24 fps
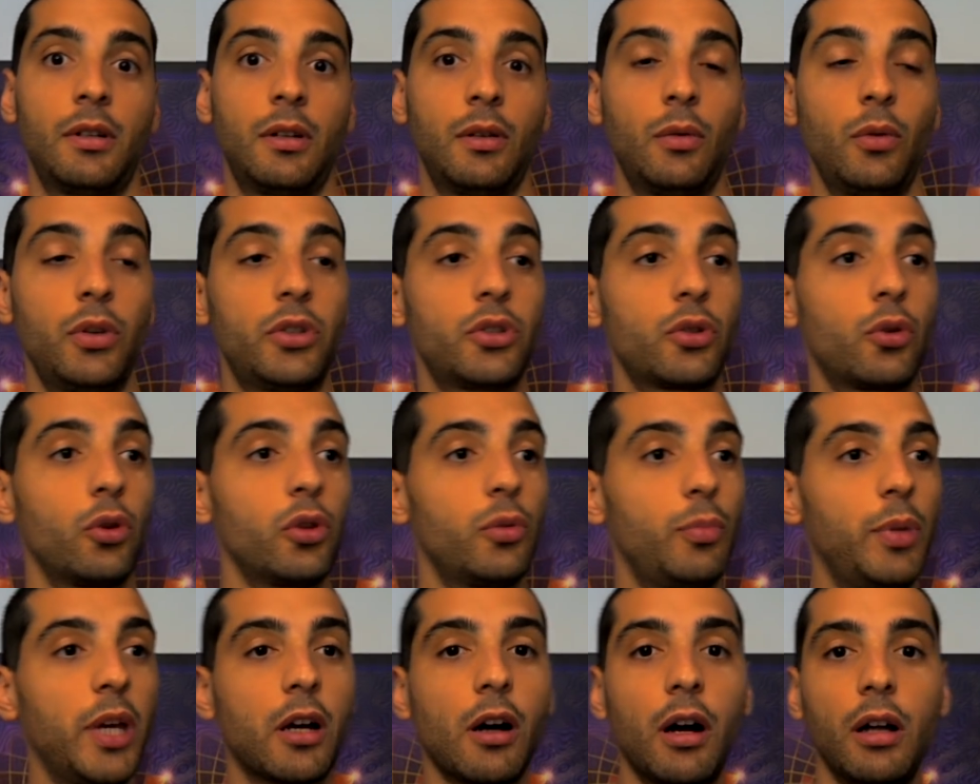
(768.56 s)
which could
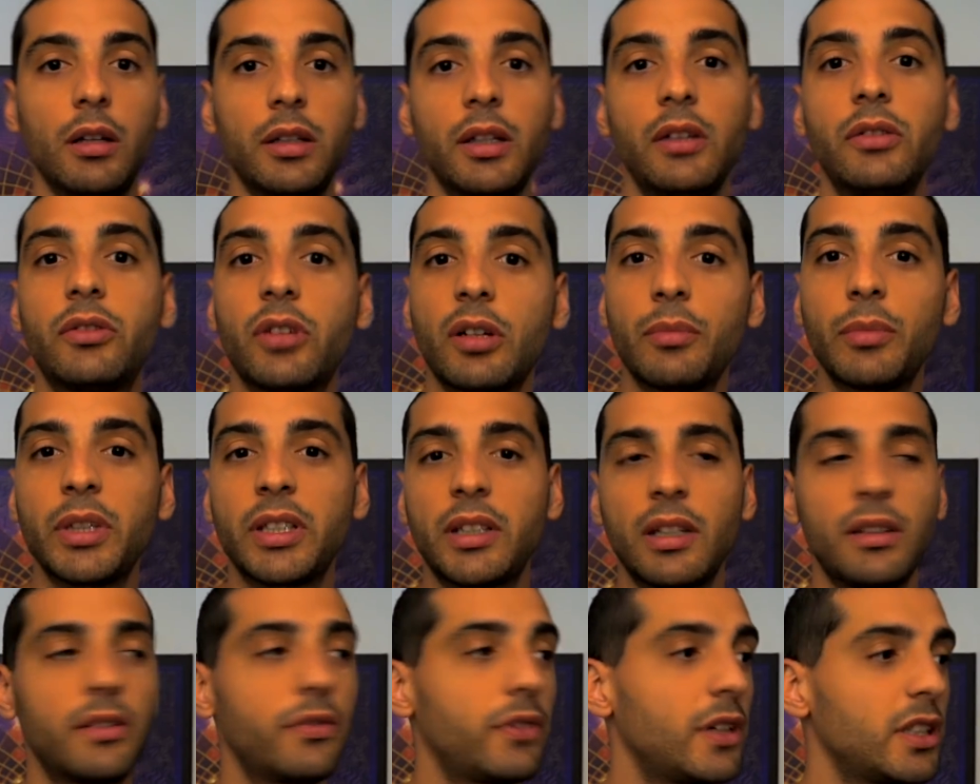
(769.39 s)
be called
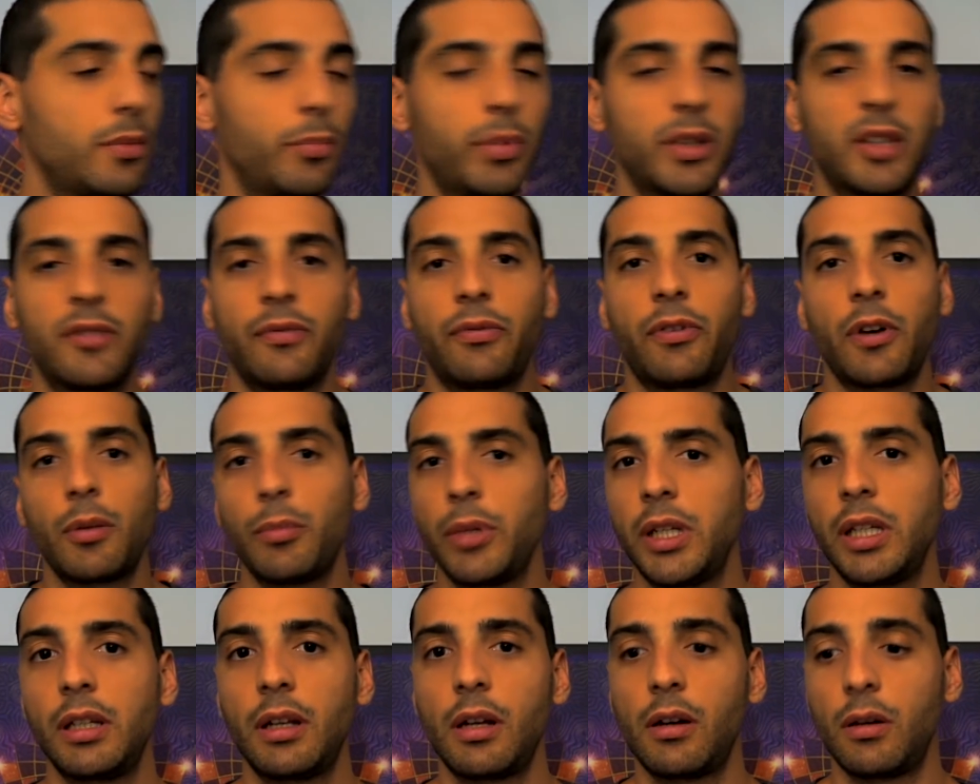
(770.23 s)
intermittent fast, but for
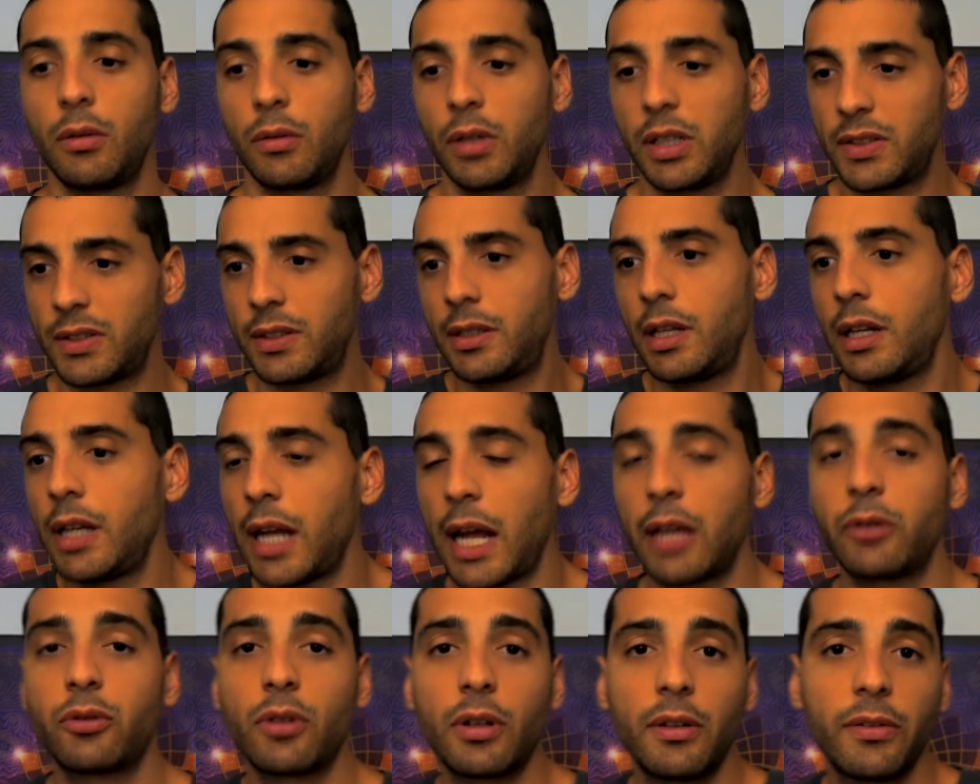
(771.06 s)
me, no, it's the
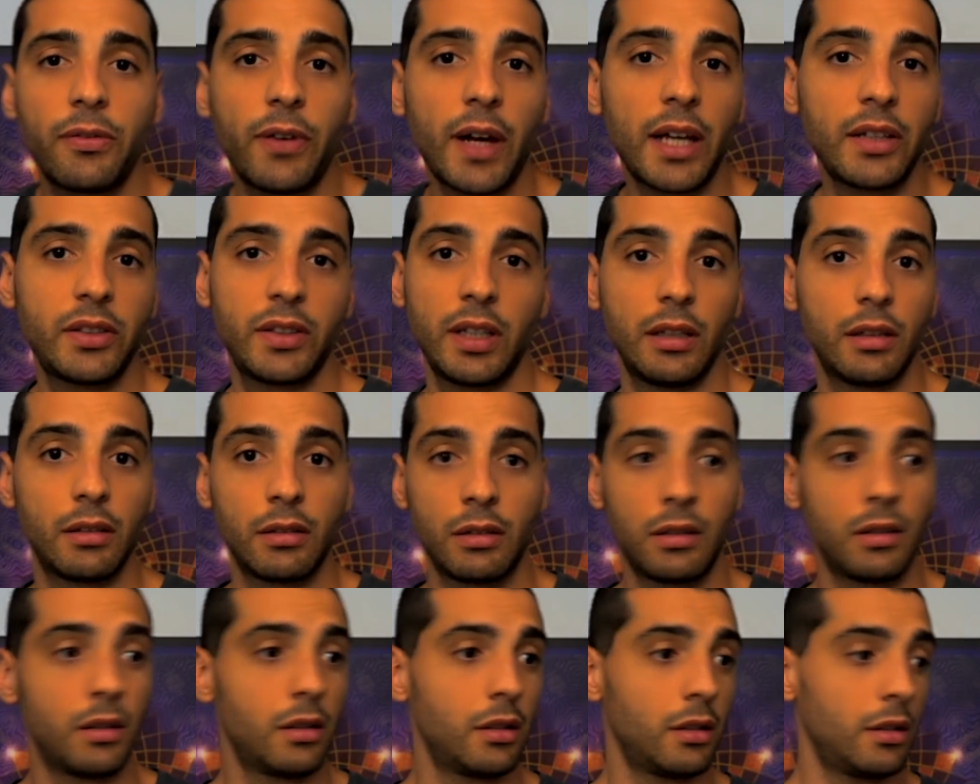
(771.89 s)
natural fasting.
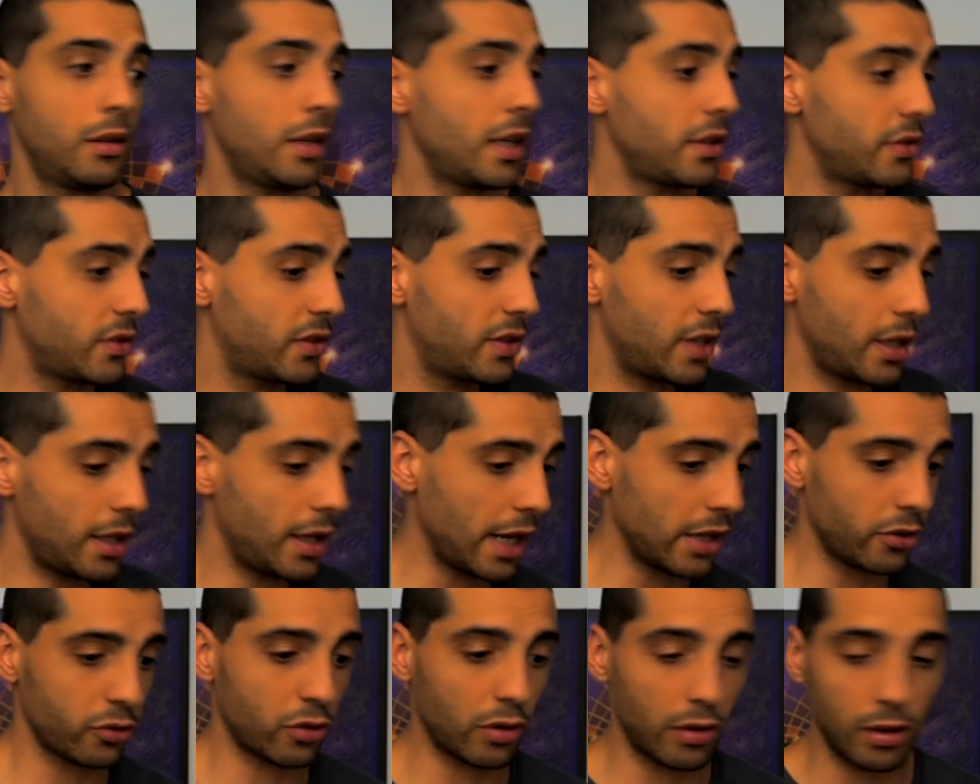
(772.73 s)
That's the
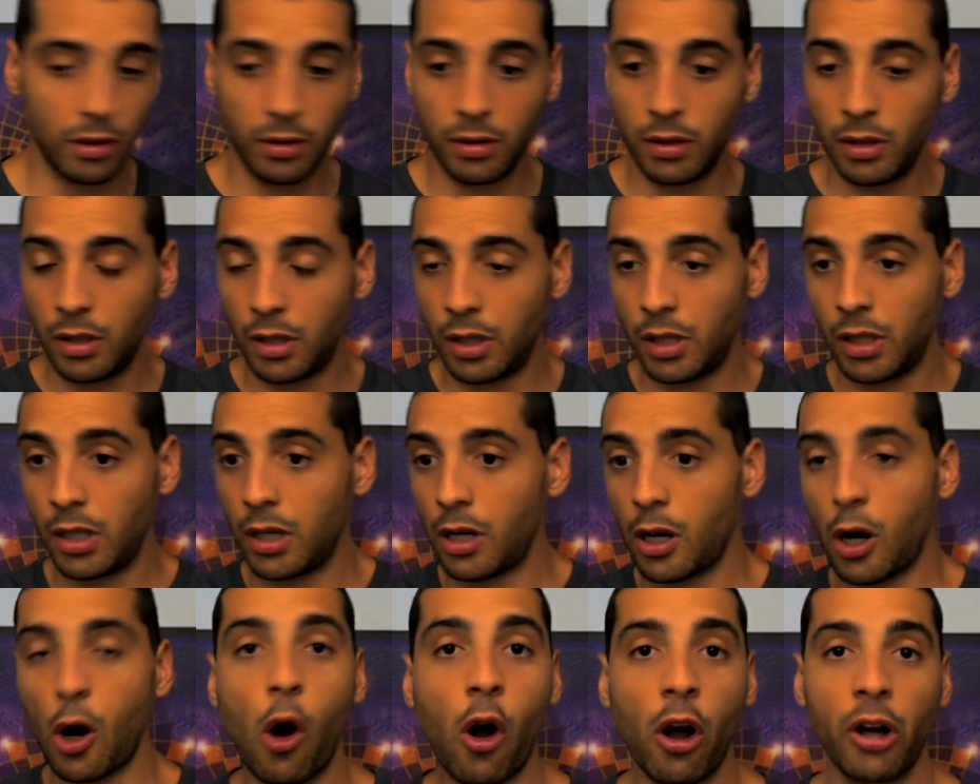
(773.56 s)
natural
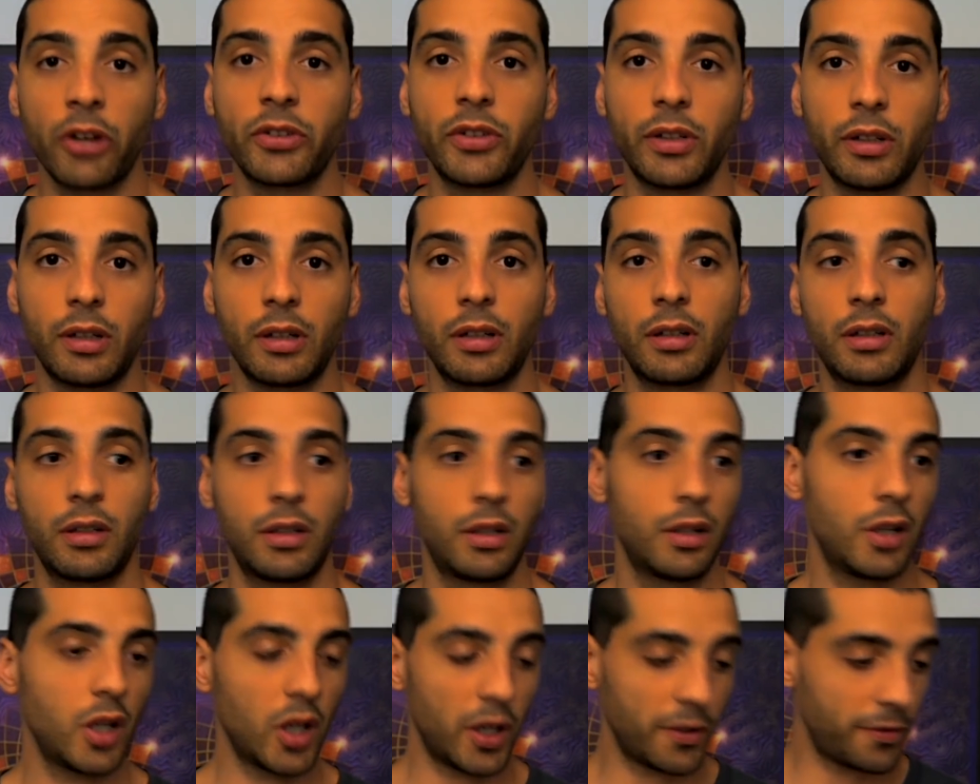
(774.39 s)
order
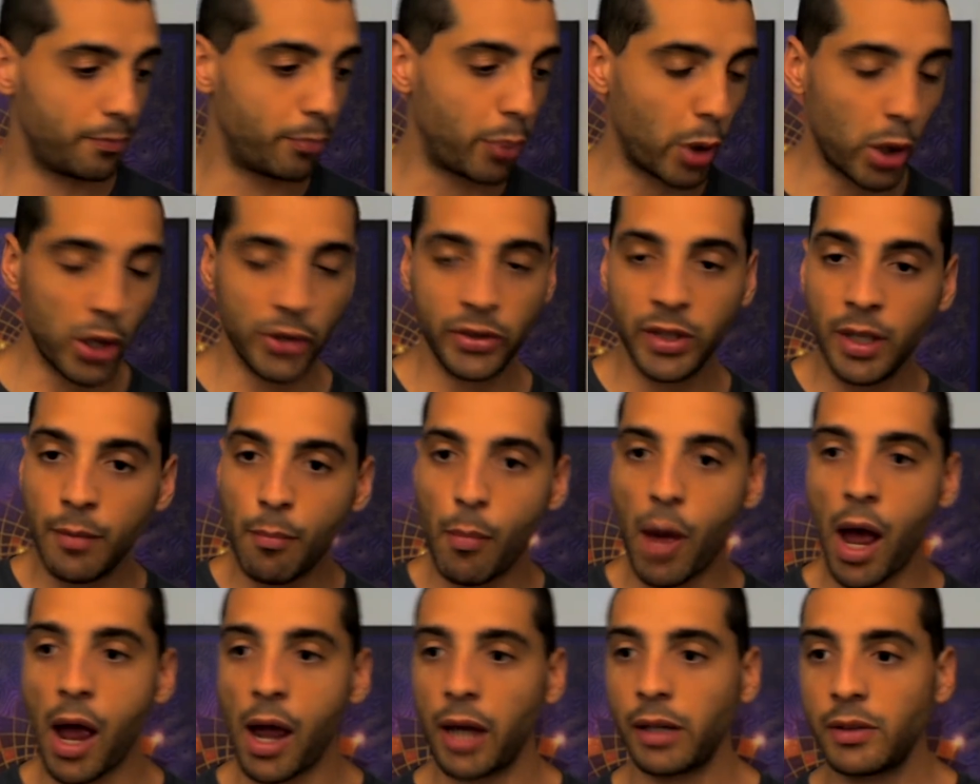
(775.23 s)
of body,
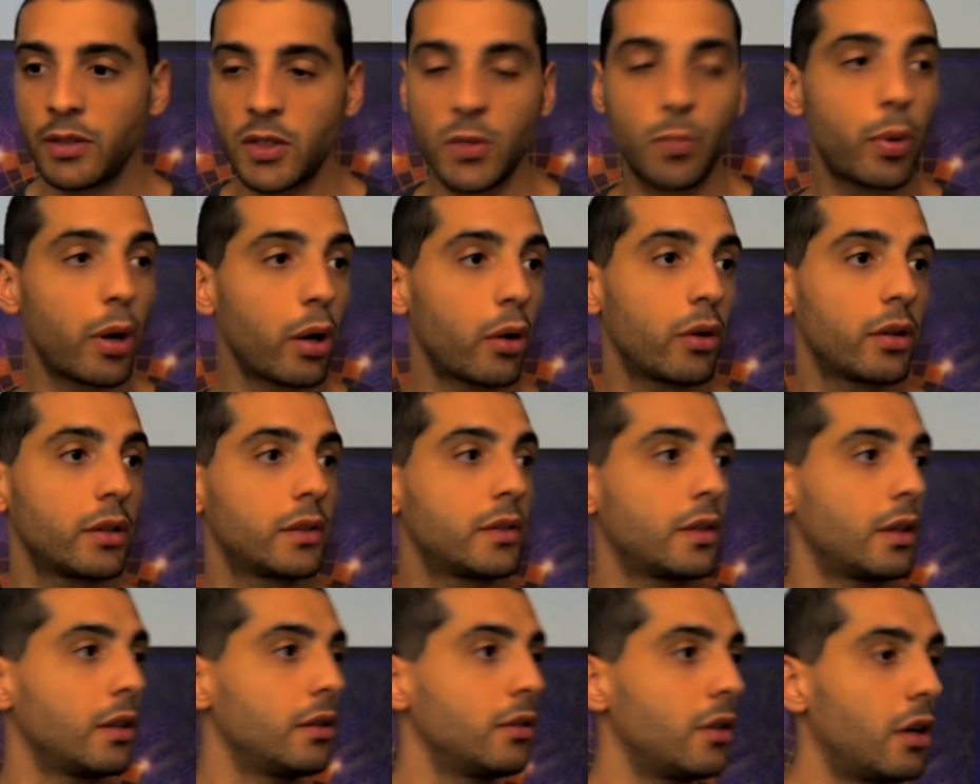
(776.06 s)
mind,
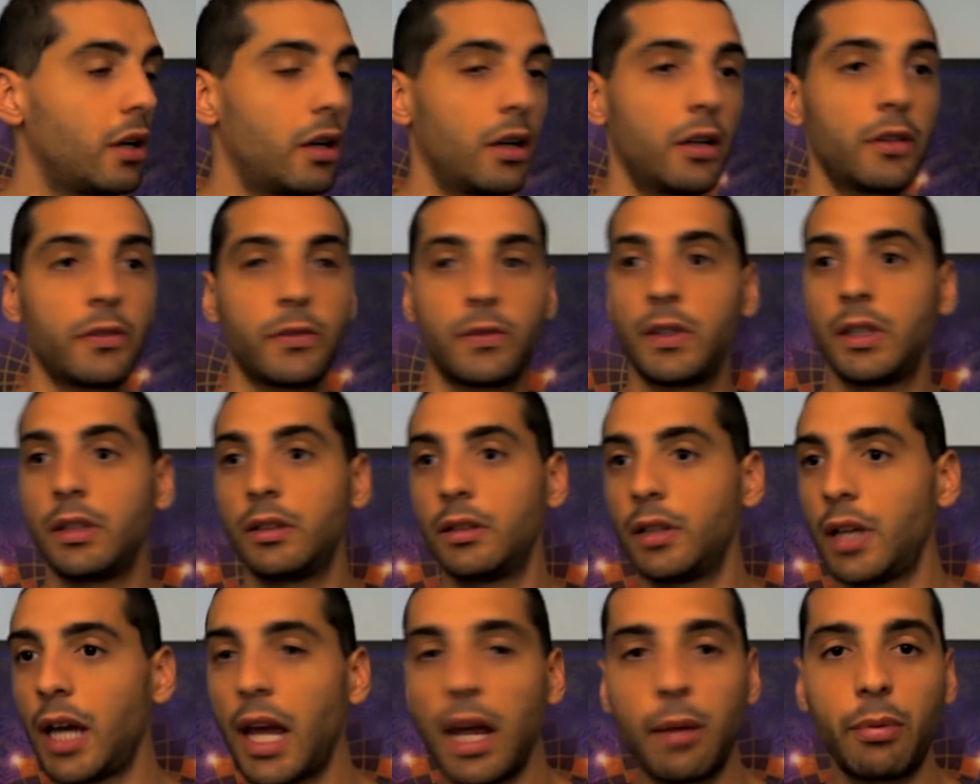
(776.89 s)
spirit, and earth,
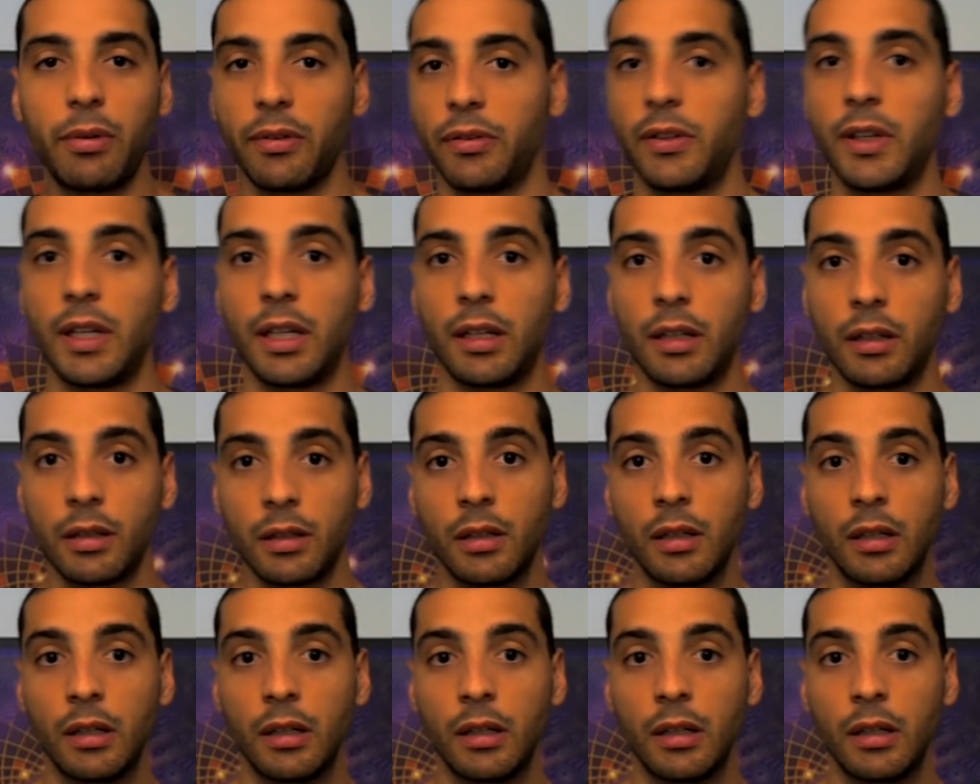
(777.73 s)
and everything.